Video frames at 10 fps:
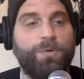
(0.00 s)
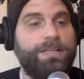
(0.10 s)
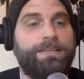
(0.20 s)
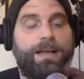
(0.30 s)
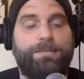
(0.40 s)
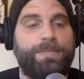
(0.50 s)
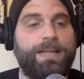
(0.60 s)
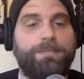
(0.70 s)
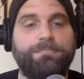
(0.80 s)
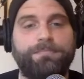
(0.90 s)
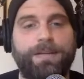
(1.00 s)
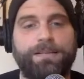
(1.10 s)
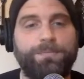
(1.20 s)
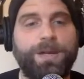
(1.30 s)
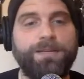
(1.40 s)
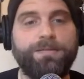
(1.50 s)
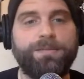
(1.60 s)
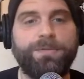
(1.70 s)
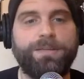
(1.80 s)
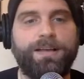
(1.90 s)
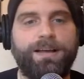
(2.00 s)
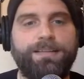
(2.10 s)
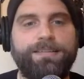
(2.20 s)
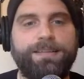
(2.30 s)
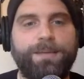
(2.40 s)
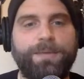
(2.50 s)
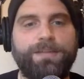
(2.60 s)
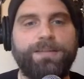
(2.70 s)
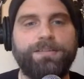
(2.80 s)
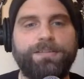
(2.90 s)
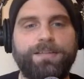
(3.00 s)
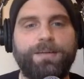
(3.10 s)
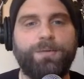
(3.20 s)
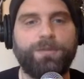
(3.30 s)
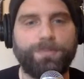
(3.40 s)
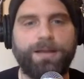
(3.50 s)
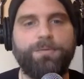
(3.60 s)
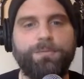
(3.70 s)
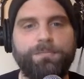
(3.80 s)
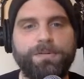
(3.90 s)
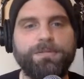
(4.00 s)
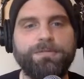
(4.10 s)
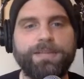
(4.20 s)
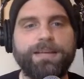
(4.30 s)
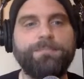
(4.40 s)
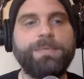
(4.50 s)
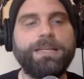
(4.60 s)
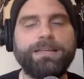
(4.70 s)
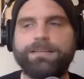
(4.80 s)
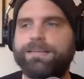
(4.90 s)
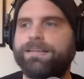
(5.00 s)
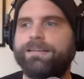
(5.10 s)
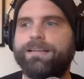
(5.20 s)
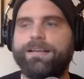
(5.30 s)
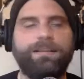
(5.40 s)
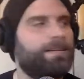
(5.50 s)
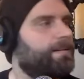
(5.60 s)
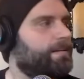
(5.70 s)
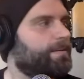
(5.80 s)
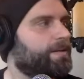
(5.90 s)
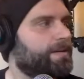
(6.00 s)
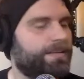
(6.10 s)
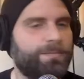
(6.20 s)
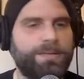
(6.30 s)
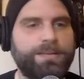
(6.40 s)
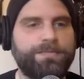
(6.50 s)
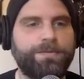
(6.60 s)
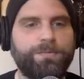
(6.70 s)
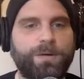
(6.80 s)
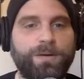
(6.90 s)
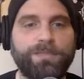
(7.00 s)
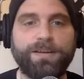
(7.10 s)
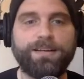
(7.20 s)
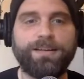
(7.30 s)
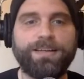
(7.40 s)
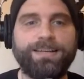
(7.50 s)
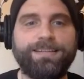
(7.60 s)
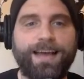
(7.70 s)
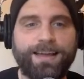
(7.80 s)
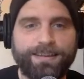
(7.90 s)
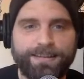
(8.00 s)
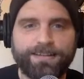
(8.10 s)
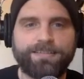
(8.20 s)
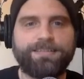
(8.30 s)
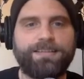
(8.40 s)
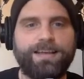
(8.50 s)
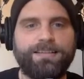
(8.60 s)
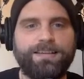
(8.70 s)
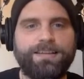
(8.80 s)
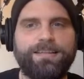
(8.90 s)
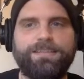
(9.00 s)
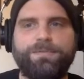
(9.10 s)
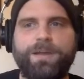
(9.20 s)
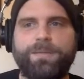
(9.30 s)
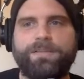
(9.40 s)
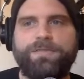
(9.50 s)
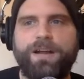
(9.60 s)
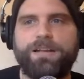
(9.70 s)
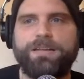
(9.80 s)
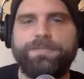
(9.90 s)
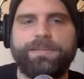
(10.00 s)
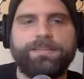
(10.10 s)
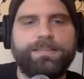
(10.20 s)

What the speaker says: Well, it's brand new to me. I did not pay attention to that world, but I will Google that immediately, and then I'm gonna go get some Indian food. My wife and I are gonna eat that, and that's it. That's a wrap. That's Friday evening.